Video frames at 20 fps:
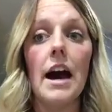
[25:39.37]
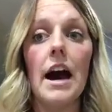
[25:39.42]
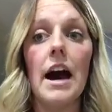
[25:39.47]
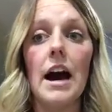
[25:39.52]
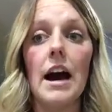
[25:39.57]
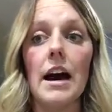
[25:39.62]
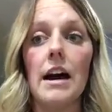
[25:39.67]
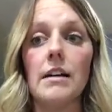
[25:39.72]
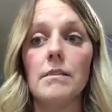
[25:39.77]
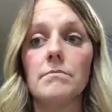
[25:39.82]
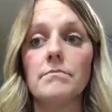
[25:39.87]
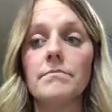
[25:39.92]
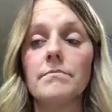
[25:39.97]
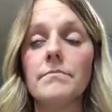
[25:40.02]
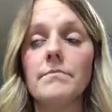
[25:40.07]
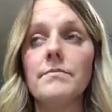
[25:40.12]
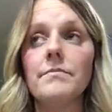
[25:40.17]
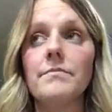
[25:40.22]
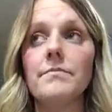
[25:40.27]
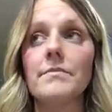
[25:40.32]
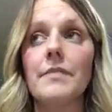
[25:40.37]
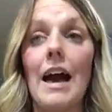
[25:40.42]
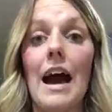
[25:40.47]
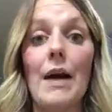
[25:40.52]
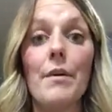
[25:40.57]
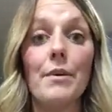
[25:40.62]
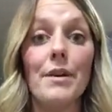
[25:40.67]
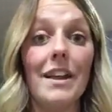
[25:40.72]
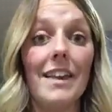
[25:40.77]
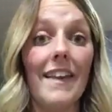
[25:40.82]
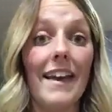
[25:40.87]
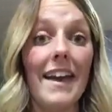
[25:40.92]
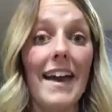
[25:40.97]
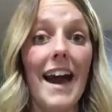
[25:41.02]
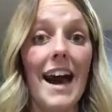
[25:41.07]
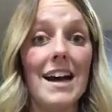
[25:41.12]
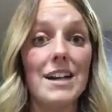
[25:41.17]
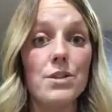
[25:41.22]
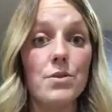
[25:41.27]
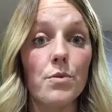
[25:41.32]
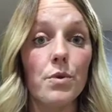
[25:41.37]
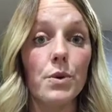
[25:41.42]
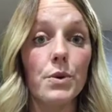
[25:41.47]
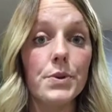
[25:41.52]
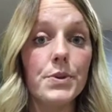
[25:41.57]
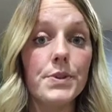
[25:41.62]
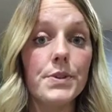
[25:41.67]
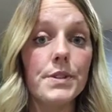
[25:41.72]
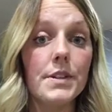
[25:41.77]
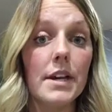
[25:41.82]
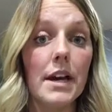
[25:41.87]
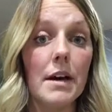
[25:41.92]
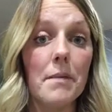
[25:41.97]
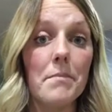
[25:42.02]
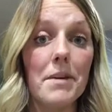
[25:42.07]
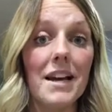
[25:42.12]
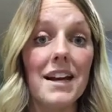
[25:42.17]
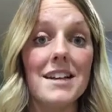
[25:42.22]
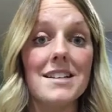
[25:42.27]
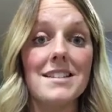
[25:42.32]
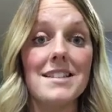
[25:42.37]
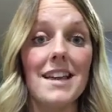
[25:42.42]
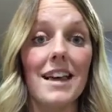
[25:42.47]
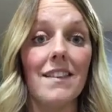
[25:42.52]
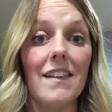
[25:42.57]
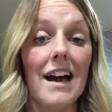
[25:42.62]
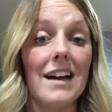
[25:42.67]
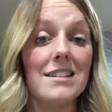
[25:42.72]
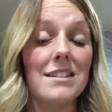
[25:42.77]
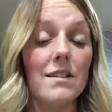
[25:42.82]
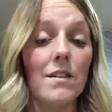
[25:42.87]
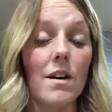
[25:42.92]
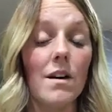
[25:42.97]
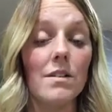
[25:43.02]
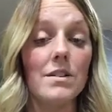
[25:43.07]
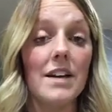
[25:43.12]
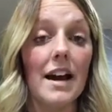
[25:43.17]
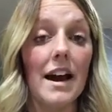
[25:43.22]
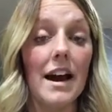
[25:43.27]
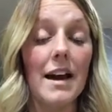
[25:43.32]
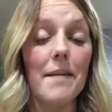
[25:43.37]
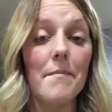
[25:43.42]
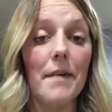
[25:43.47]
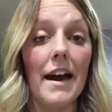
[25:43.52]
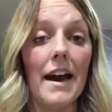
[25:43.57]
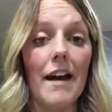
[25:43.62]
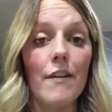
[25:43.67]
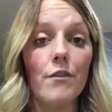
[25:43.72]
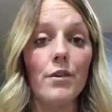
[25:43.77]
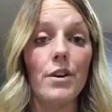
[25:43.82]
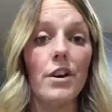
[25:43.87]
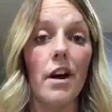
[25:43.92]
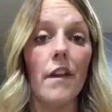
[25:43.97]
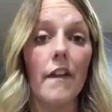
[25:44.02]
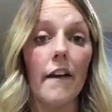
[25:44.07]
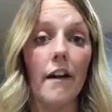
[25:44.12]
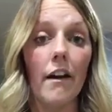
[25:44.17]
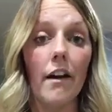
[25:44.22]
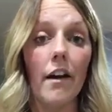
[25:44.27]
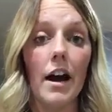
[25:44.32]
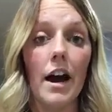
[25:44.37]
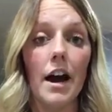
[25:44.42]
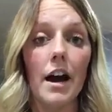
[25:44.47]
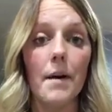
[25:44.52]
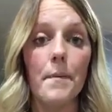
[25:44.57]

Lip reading: I really like casseroles because they last a long time. I have one on there.